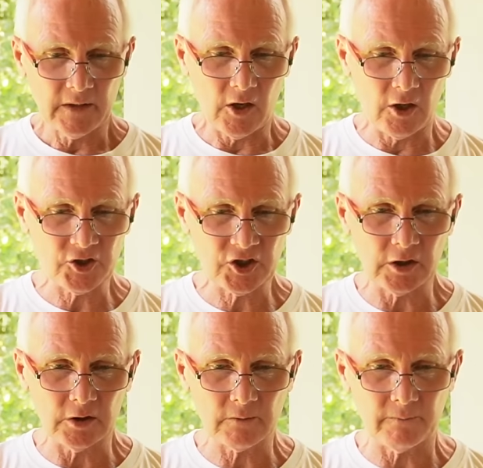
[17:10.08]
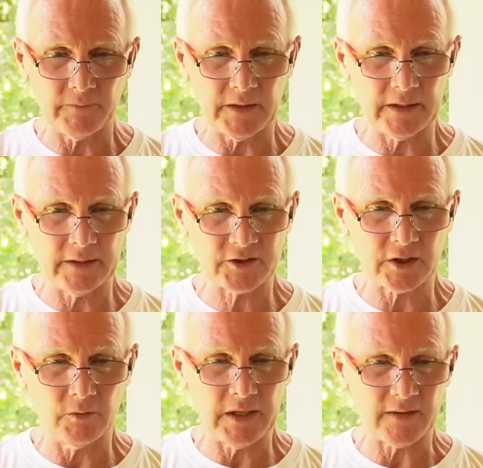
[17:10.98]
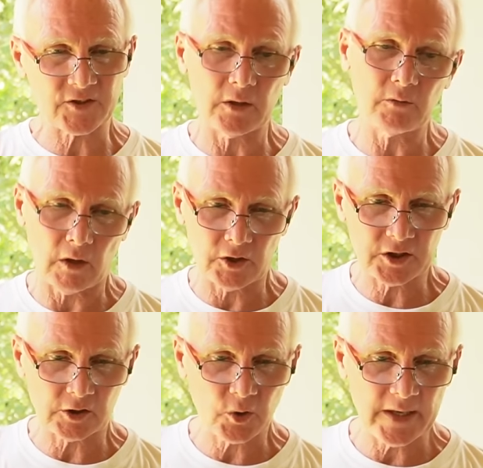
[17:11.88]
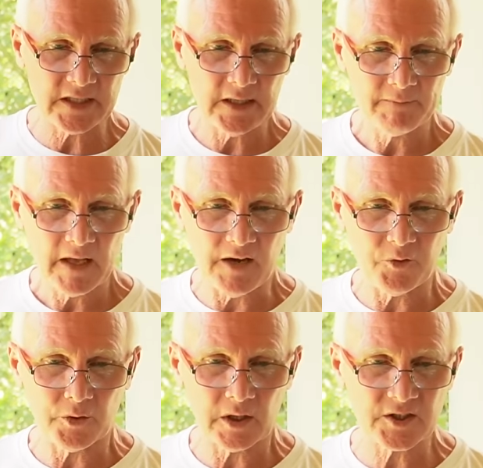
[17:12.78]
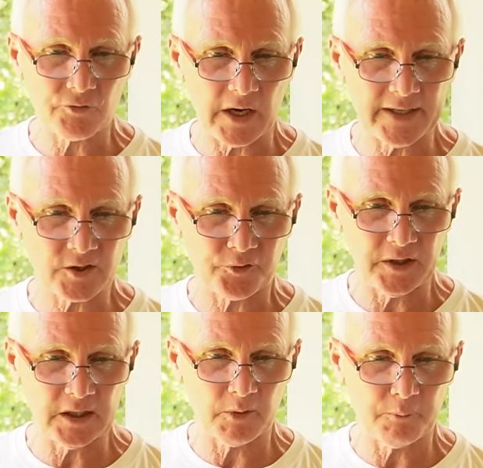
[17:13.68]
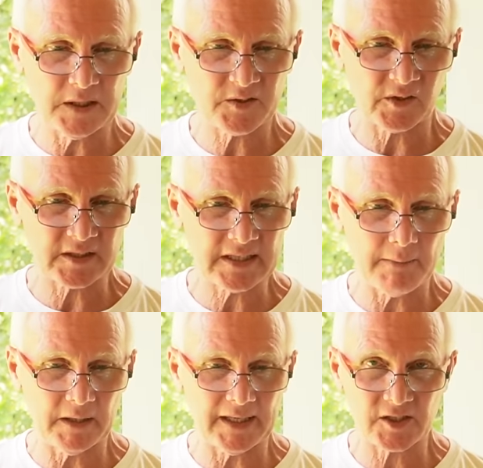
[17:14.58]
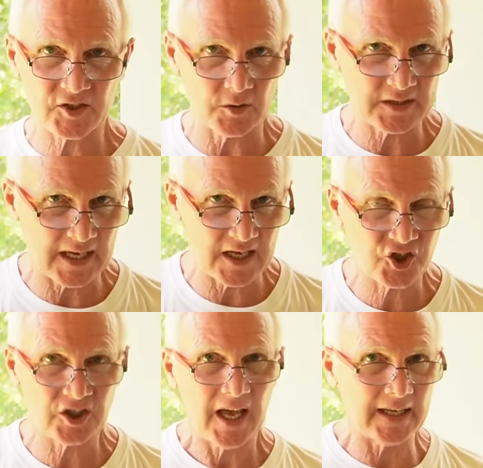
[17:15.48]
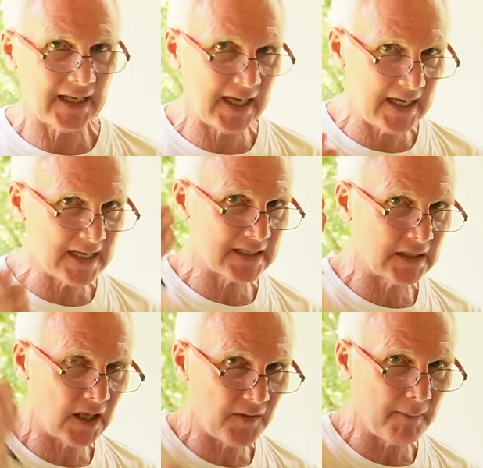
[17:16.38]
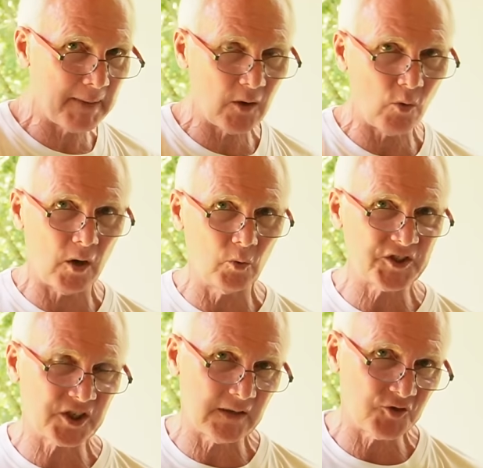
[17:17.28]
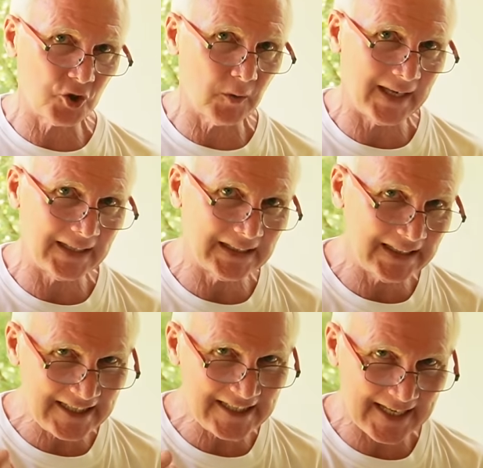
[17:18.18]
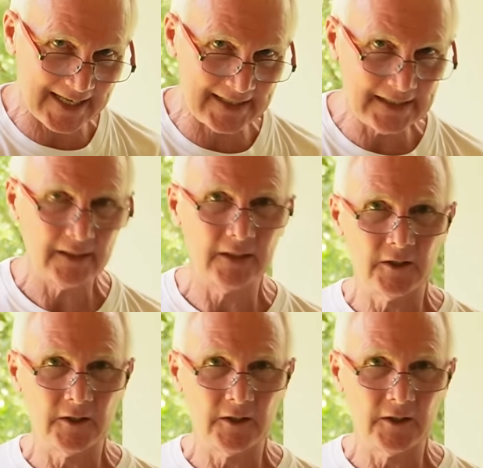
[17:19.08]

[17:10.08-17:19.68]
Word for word: Article, uh, so yeah, so Article 20, everyone has the right to freedom of peaceful assembly and association. And here's another big one which gives you a lead in